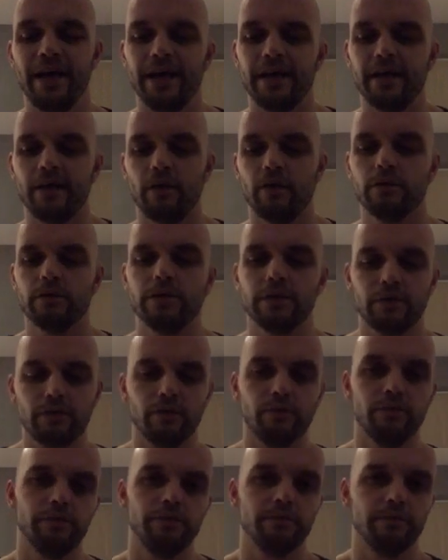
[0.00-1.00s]
you know.
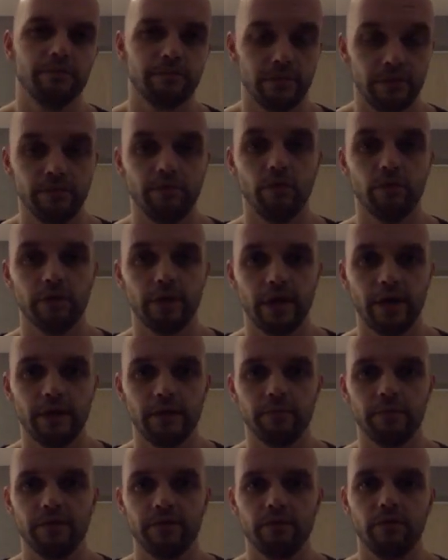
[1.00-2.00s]
So before
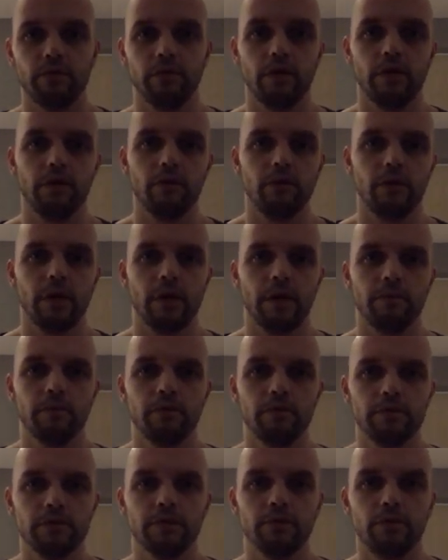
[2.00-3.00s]
when I'm
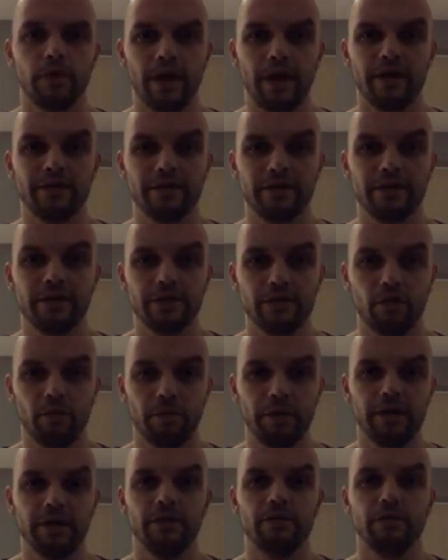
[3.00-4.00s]
going to react to this
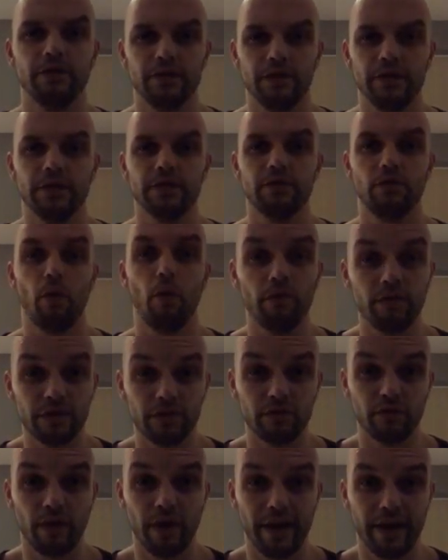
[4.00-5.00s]
topic, which is
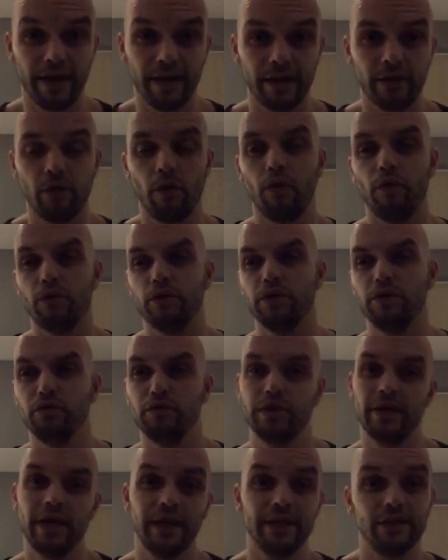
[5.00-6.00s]
overtraining, or
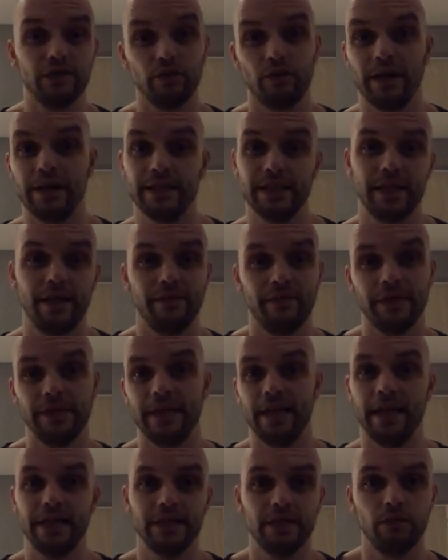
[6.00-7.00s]
you can train 7
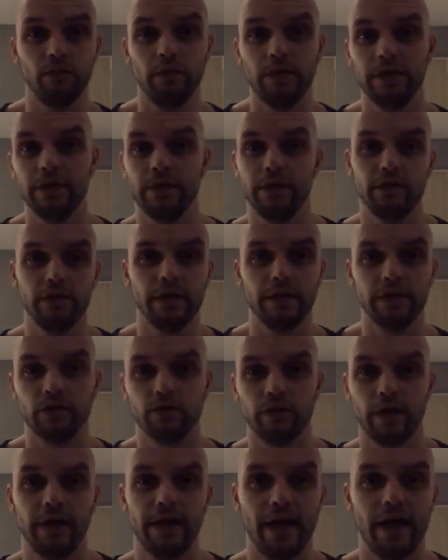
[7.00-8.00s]
days a week, you can
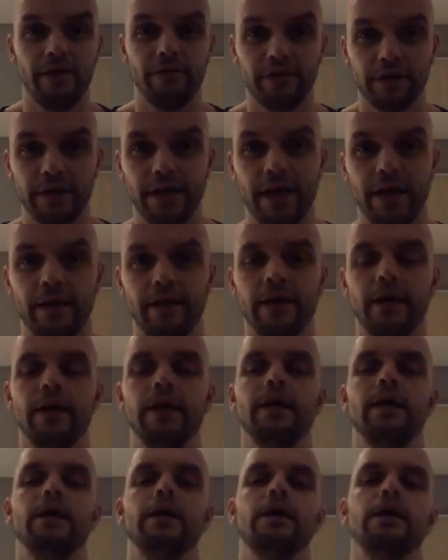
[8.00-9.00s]
train every day,
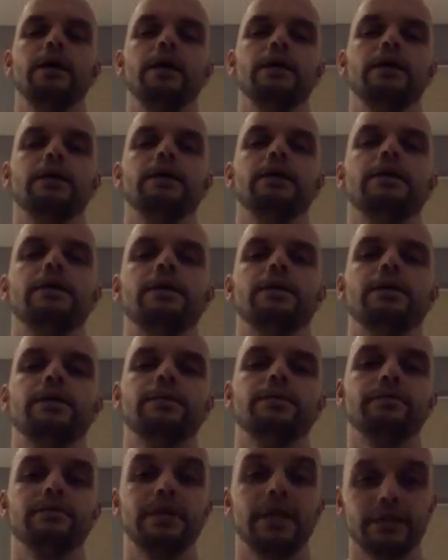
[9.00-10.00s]

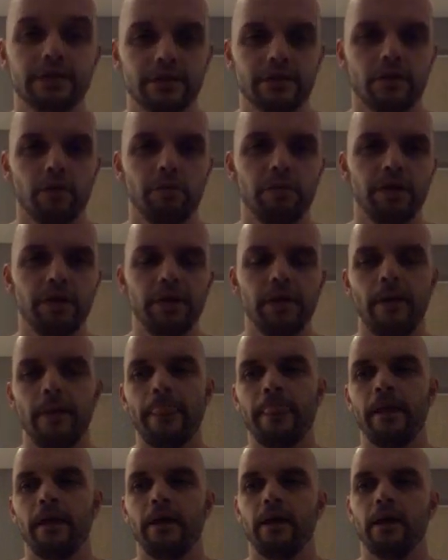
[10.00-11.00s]
that's the topic.
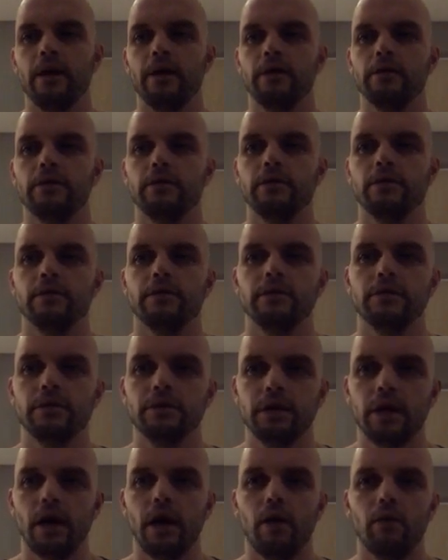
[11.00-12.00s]

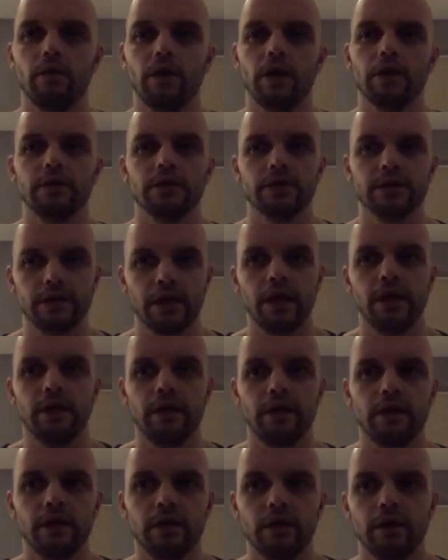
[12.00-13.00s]
I would like to
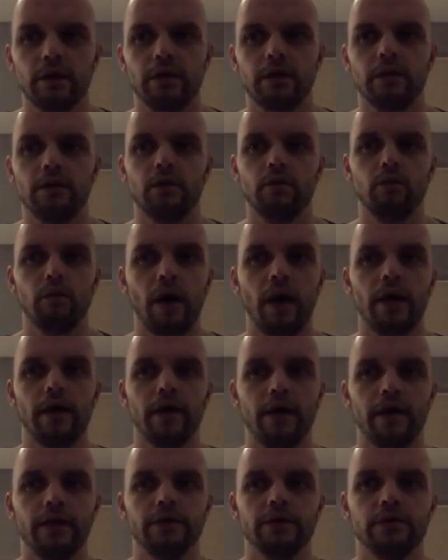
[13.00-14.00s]
say why I
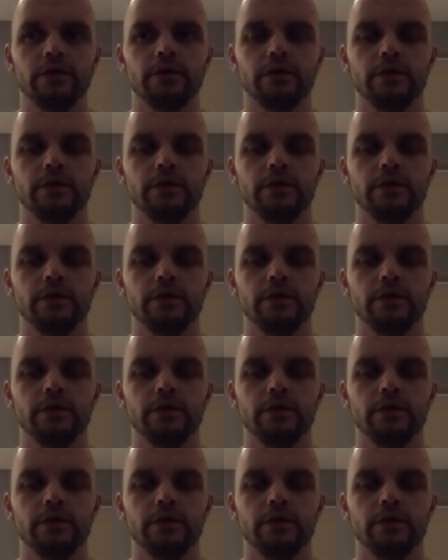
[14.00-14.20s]
had